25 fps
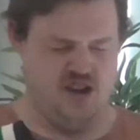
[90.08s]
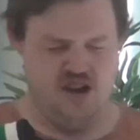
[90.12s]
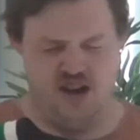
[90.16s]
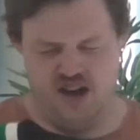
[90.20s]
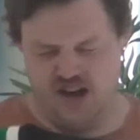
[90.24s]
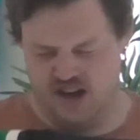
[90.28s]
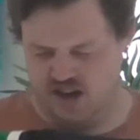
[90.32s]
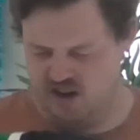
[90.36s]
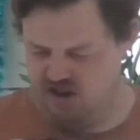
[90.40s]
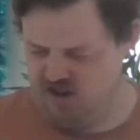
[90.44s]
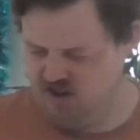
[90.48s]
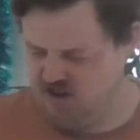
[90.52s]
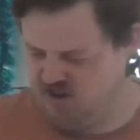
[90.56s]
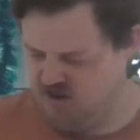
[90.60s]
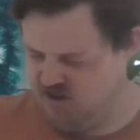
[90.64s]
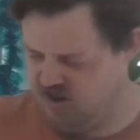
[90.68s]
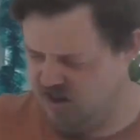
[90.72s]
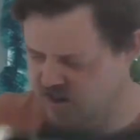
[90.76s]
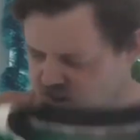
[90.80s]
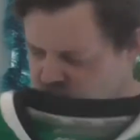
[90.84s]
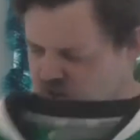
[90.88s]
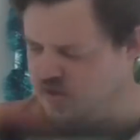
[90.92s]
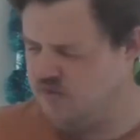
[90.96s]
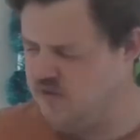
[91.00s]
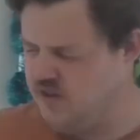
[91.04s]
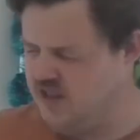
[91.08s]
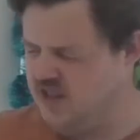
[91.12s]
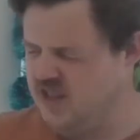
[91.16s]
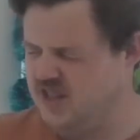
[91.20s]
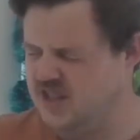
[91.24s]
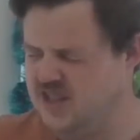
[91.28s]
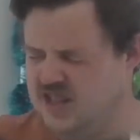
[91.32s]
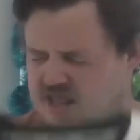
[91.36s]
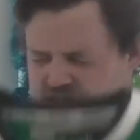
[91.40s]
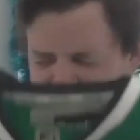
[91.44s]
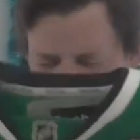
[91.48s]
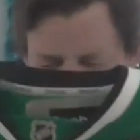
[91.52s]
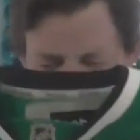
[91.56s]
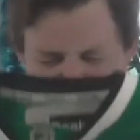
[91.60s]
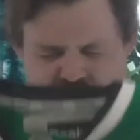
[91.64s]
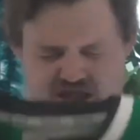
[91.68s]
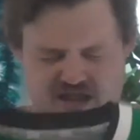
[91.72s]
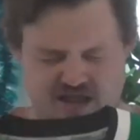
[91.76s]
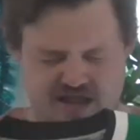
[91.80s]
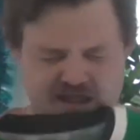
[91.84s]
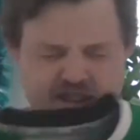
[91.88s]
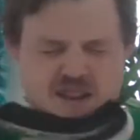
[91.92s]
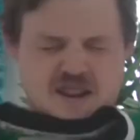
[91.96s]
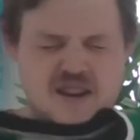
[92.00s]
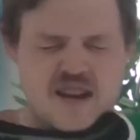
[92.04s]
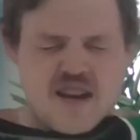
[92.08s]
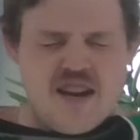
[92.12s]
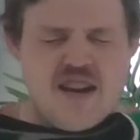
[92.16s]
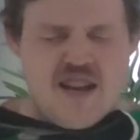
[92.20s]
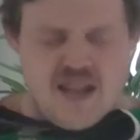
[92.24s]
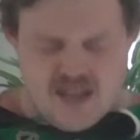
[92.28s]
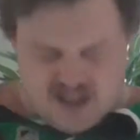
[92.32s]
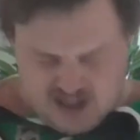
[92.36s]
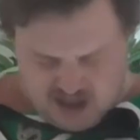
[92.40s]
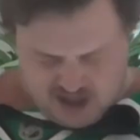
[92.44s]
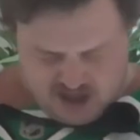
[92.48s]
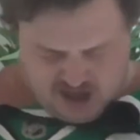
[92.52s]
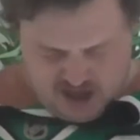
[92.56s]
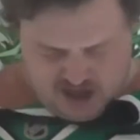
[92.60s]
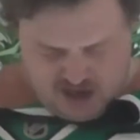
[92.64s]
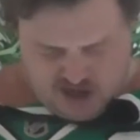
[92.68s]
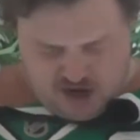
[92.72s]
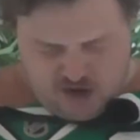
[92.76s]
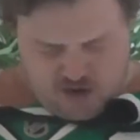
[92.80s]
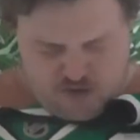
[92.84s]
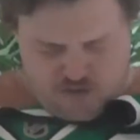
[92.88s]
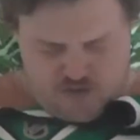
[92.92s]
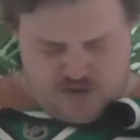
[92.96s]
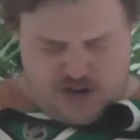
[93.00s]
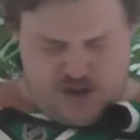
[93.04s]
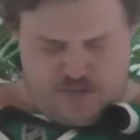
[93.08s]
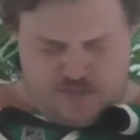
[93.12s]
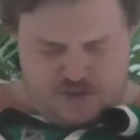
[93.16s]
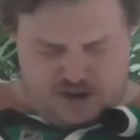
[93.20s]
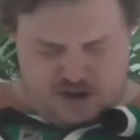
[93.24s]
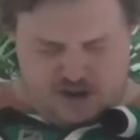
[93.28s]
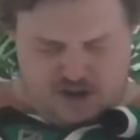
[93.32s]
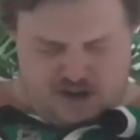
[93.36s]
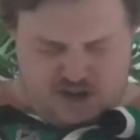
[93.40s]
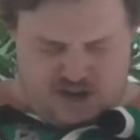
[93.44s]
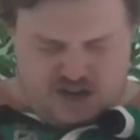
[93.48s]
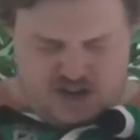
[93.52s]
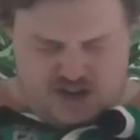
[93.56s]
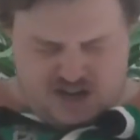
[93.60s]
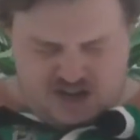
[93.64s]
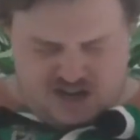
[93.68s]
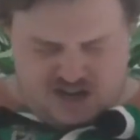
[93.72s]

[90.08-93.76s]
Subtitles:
Oh, I do not know what this is. Is this an old Reebok?